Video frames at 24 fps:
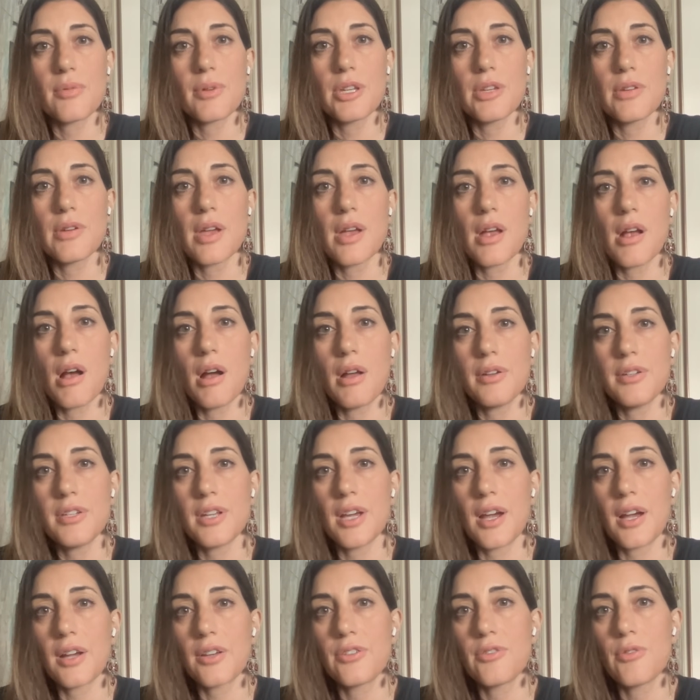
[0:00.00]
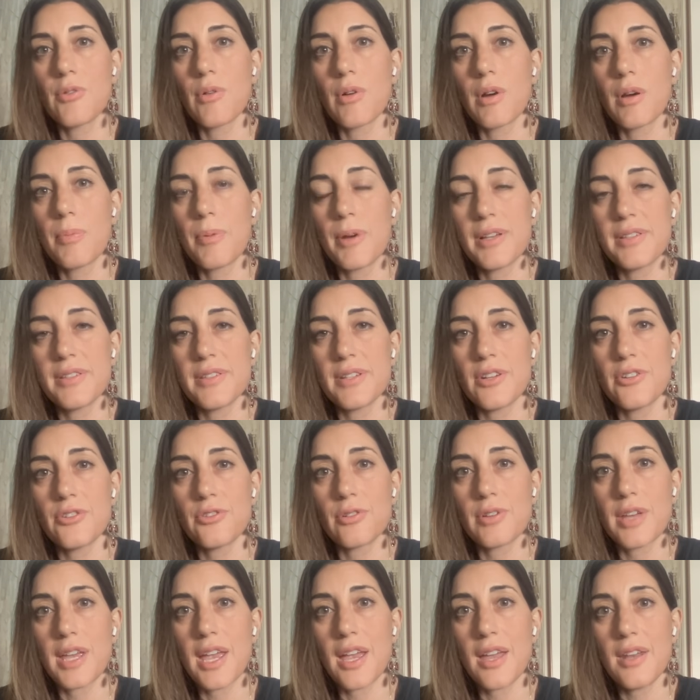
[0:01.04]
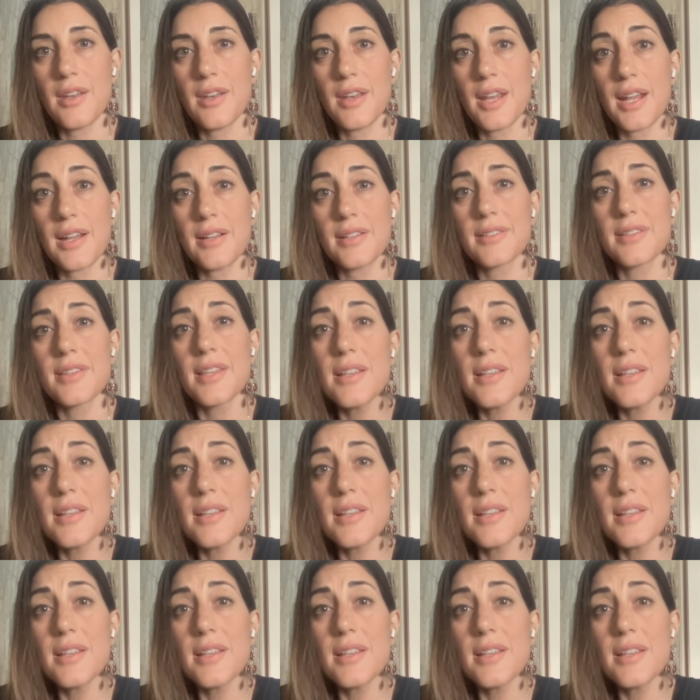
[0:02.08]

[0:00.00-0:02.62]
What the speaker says: where you can contact your presidential candidates.